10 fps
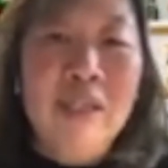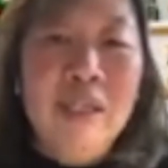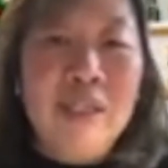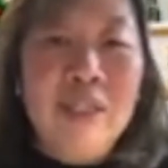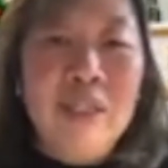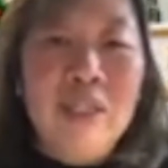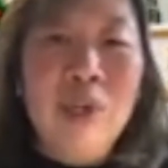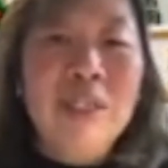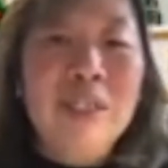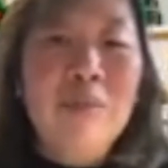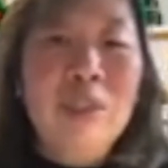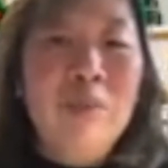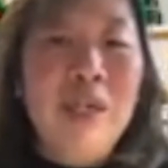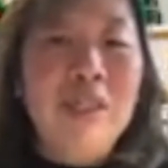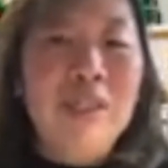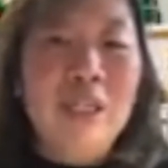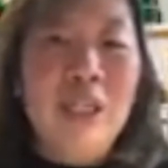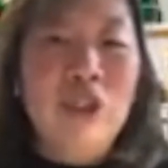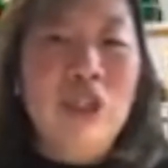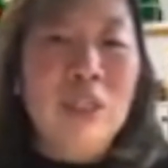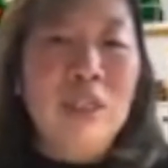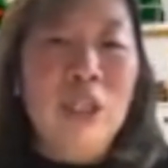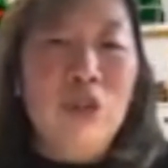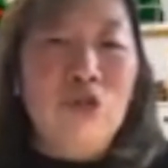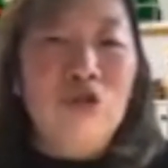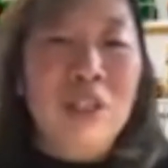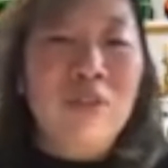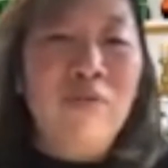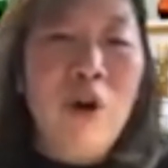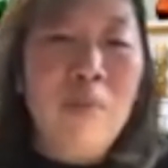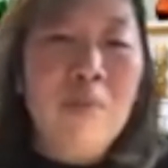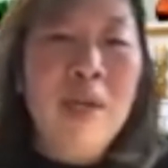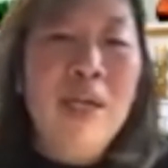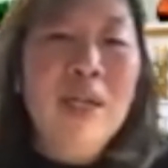is this: what are some spaces that Jesus needs to transform